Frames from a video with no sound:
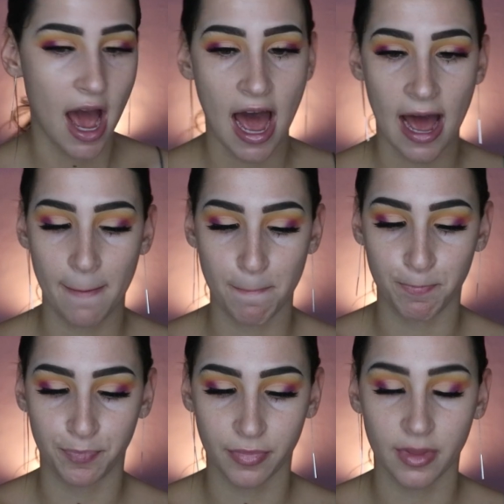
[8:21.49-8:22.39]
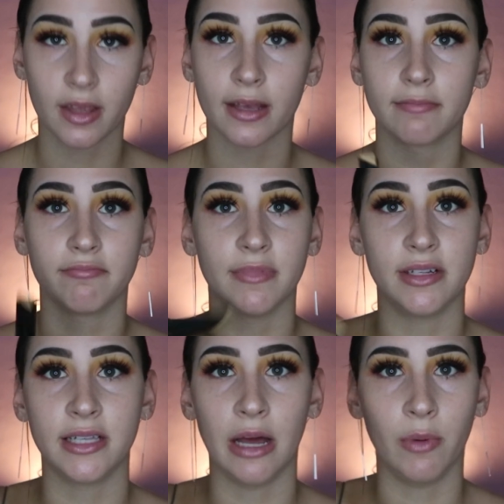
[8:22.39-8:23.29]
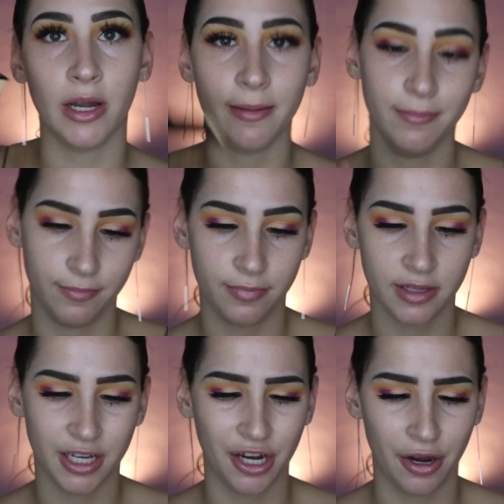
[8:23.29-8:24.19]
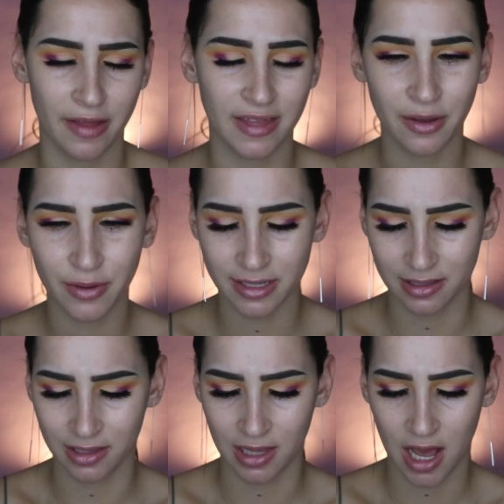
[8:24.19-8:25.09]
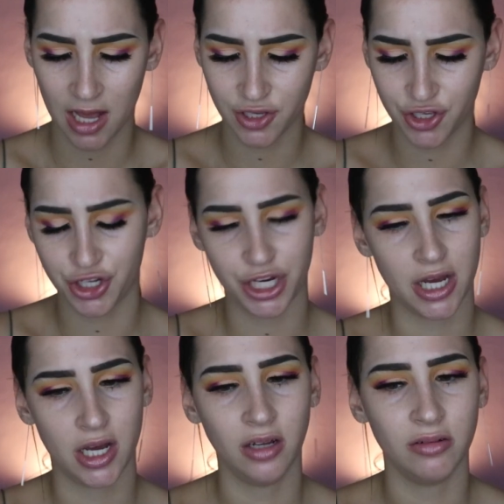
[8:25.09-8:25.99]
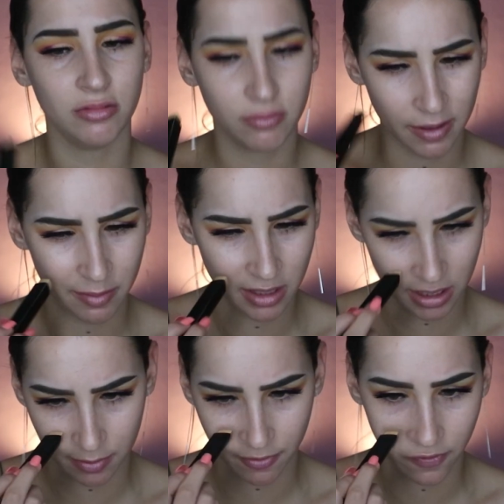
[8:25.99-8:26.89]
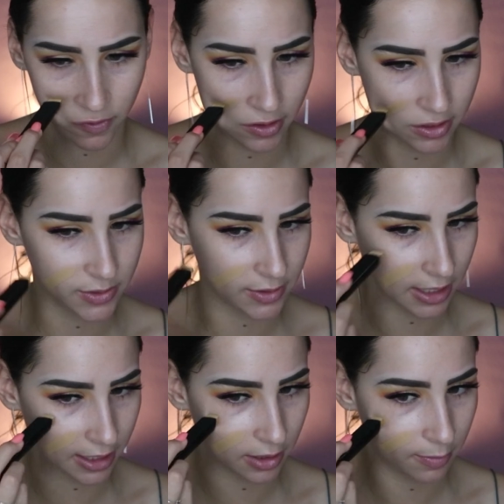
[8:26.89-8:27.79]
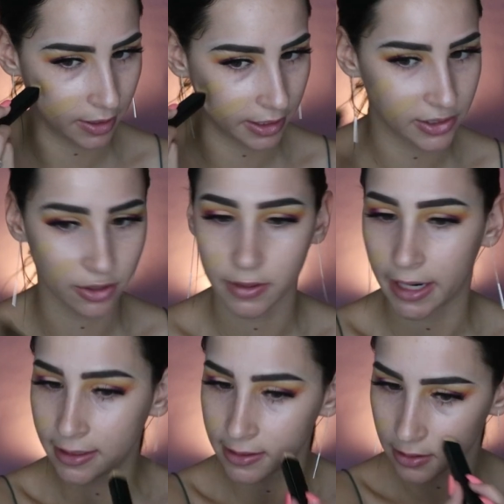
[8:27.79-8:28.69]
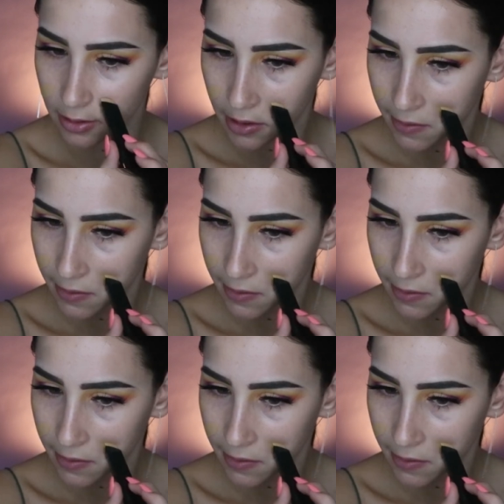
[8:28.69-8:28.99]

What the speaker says: It's that one. You know, I think it was last year, maybe the year before, that this was like the biggest craze.